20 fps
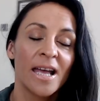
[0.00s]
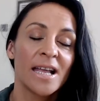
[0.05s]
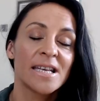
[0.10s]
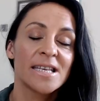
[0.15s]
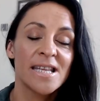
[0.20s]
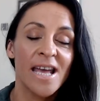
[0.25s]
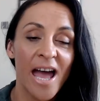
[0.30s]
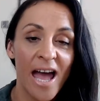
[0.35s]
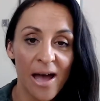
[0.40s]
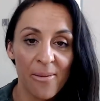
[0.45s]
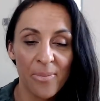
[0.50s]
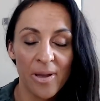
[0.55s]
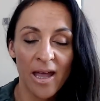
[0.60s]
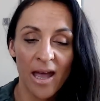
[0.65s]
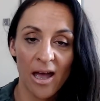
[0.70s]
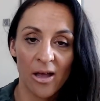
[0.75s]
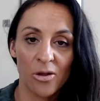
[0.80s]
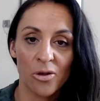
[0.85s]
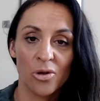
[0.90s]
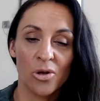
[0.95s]
Tell me
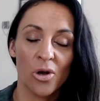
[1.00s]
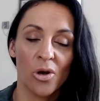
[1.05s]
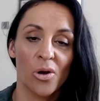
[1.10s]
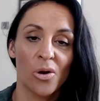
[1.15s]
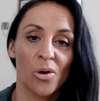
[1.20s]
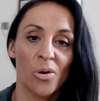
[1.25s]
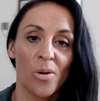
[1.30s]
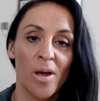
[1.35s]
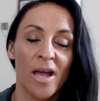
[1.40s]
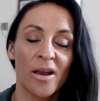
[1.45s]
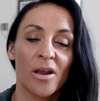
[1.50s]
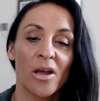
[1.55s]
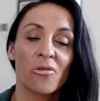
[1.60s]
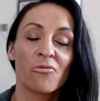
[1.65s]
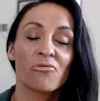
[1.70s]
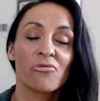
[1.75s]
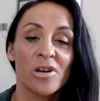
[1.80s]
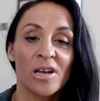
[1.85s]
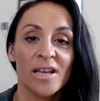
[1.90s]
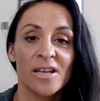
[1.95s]
how you go, and I
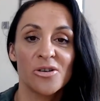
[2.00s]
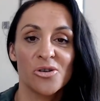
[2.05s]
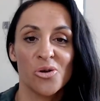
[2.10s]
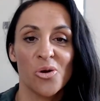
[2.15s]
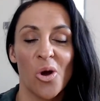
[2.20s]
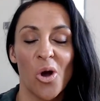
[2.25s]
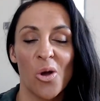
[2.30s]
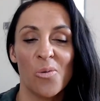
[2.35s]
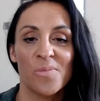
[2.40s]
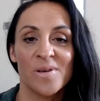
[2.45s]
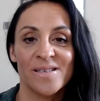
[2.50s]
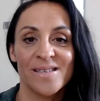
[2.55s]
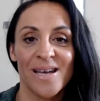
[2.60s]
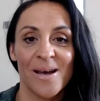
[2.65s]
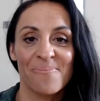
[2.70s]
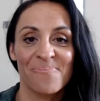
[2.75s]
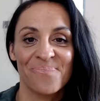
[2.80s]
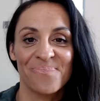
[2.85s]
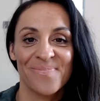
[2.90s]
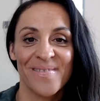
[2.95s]
really do hope this out.
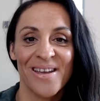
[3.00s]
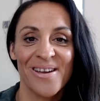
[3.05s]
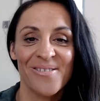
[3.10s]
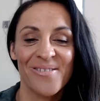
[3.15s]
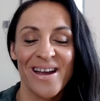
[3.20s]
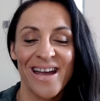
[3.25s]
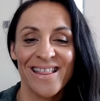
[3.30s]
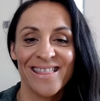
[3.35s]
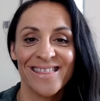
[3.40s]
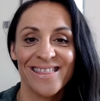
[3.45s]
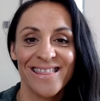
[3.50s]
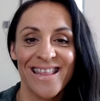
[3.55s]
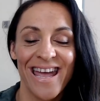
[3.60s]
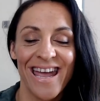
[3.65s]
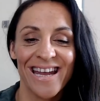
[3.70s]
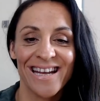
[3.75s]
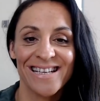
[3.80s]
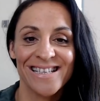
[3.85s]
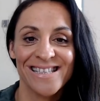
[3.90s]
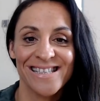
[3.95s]
Alright,
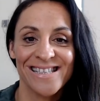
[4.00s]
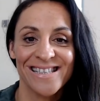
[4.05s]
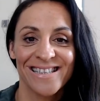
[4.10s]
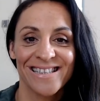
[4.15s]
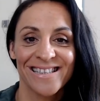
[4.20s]
thanks.